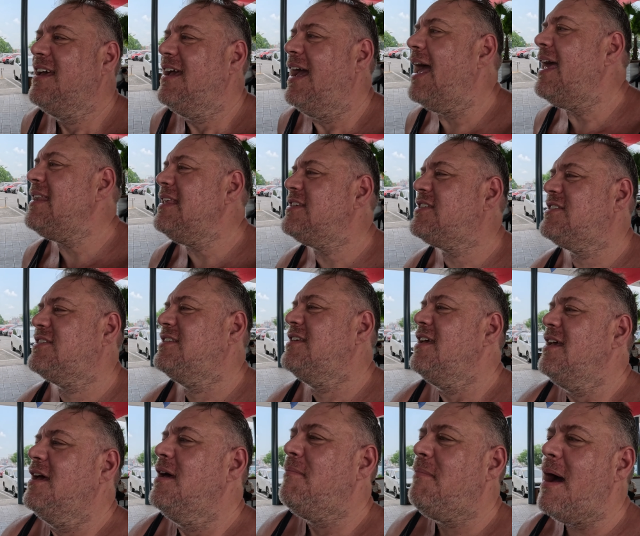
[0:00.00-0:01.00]
And this
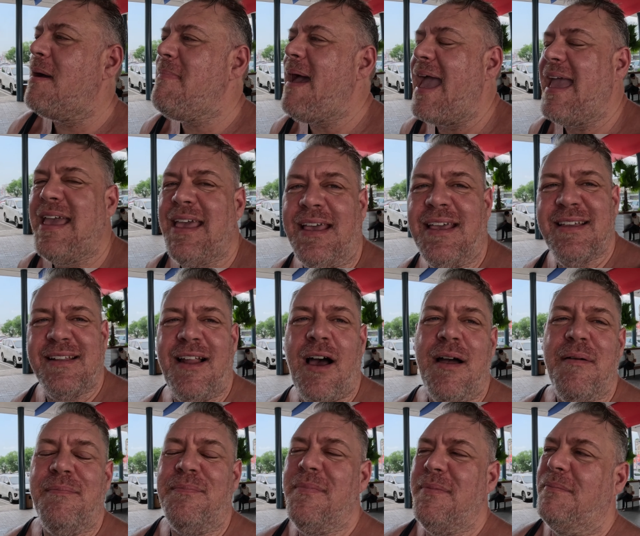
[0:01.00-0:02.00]
my mate,
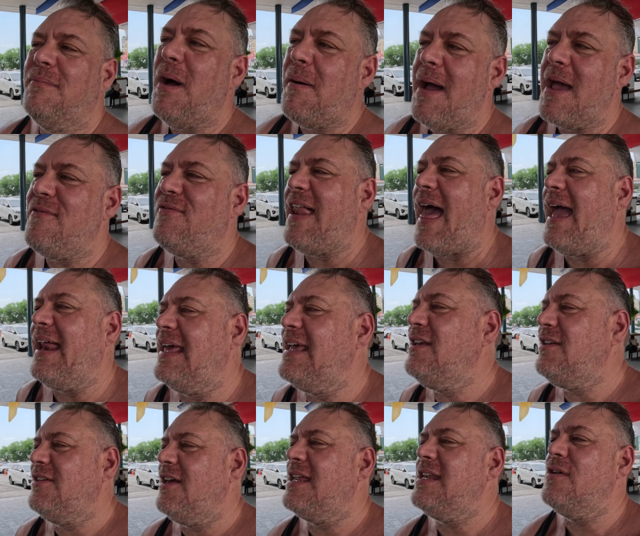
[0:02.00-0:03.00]
like my mate Vlad, he,
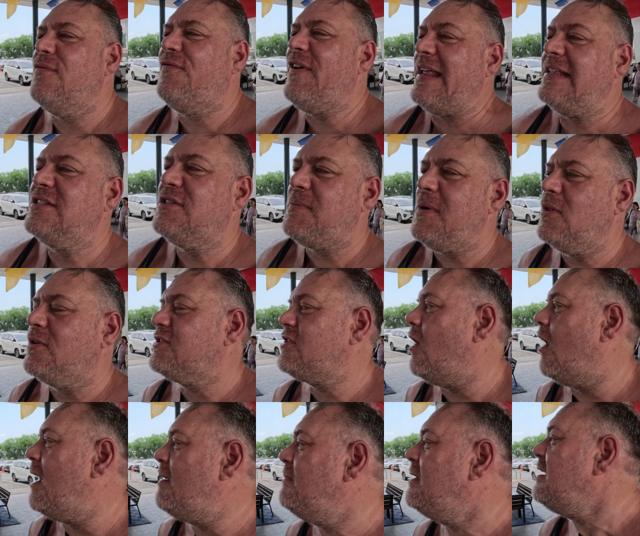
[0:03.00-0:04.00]
he defends me all the
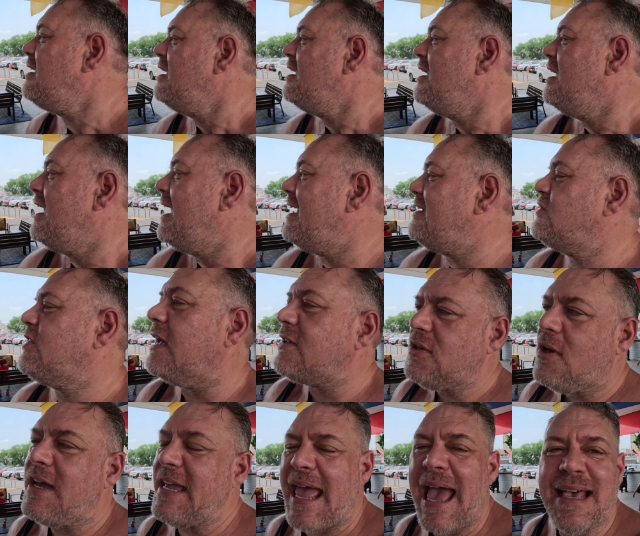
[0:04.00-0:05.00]
time. And she goes,
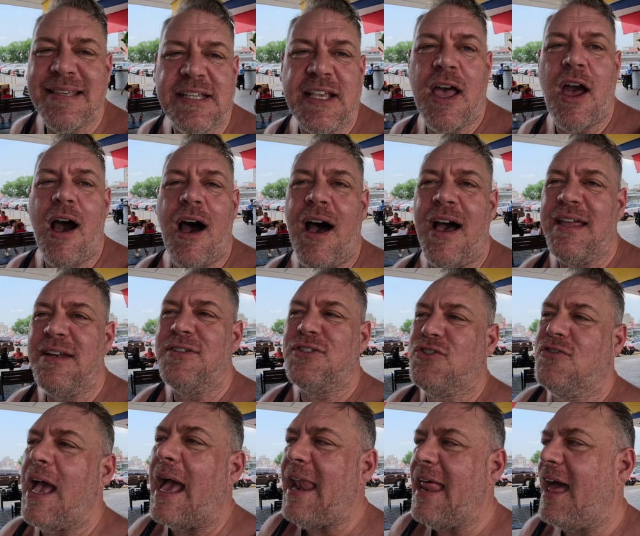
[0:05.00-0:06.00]
oh, he has a car in
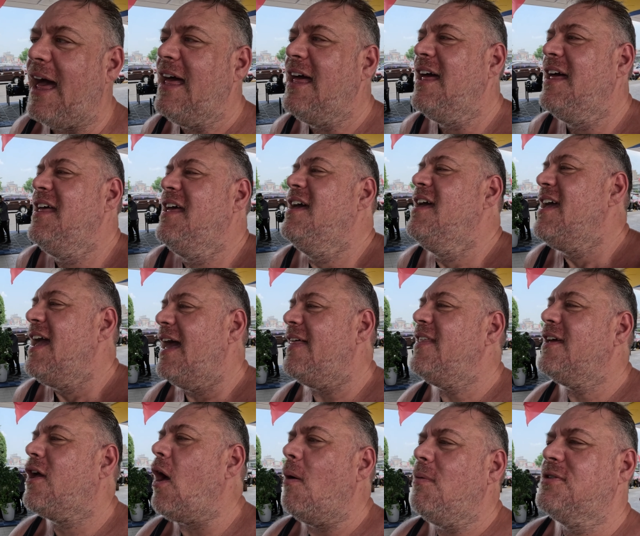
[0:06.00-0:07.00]
Australia. And
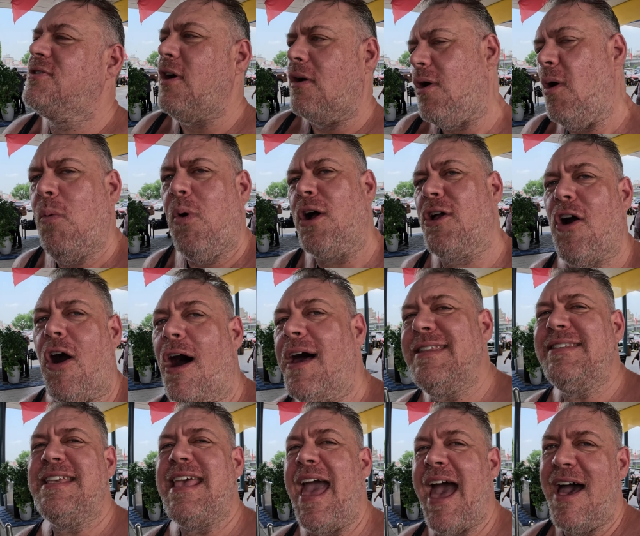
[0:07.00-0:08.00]
the guy was like, well, what car
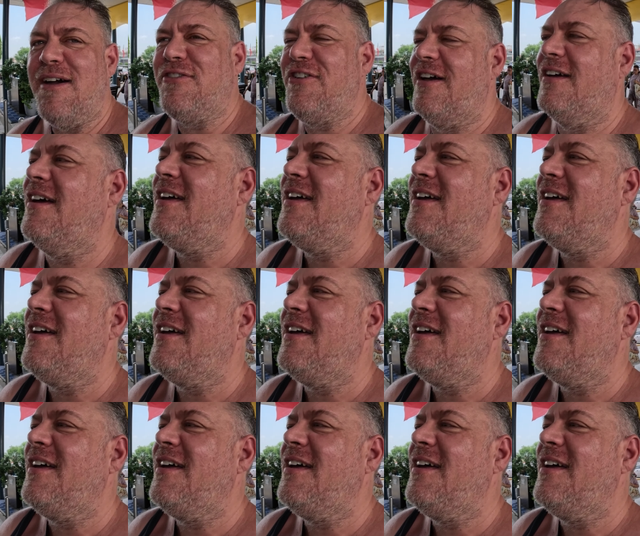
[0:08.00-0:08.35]
does he have?